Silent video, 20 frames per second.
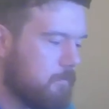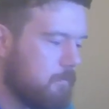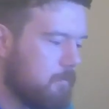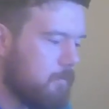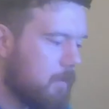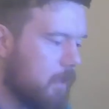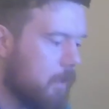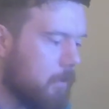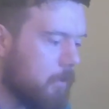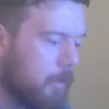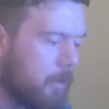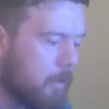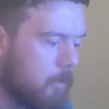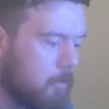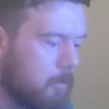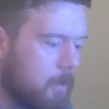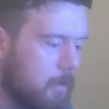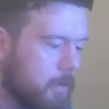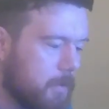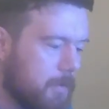I don't know,
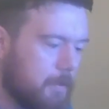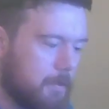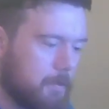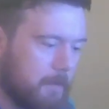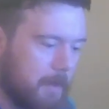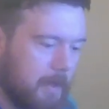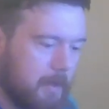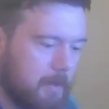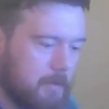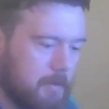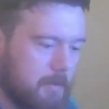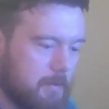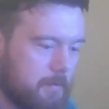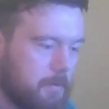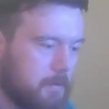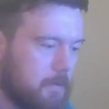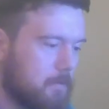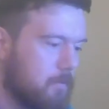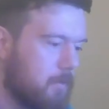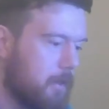1 to 2 pages of
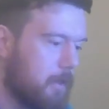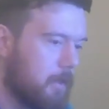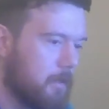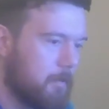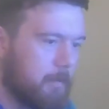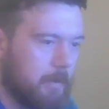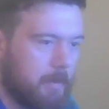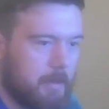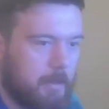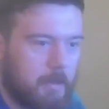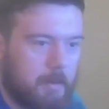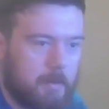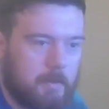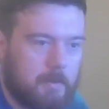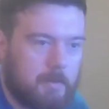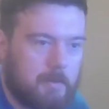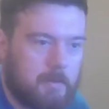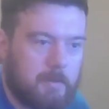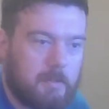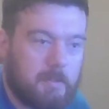just random
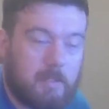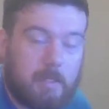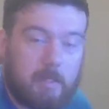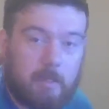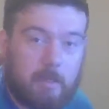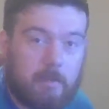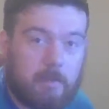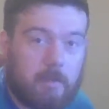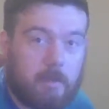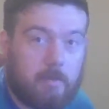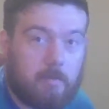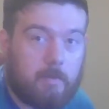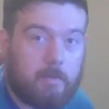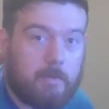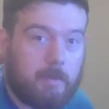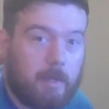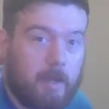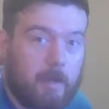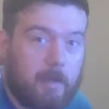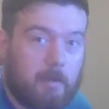heroes saying that they
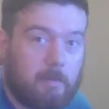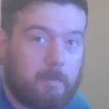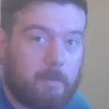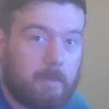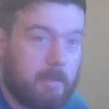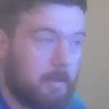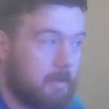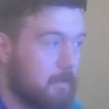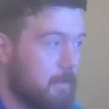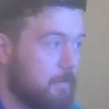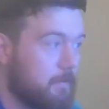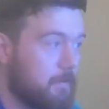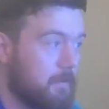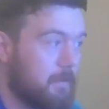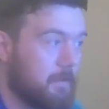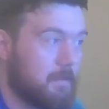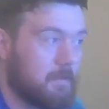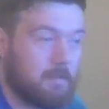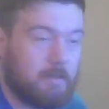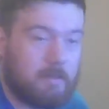retire because after
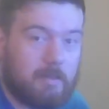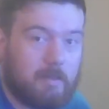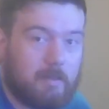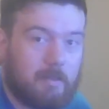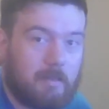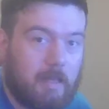this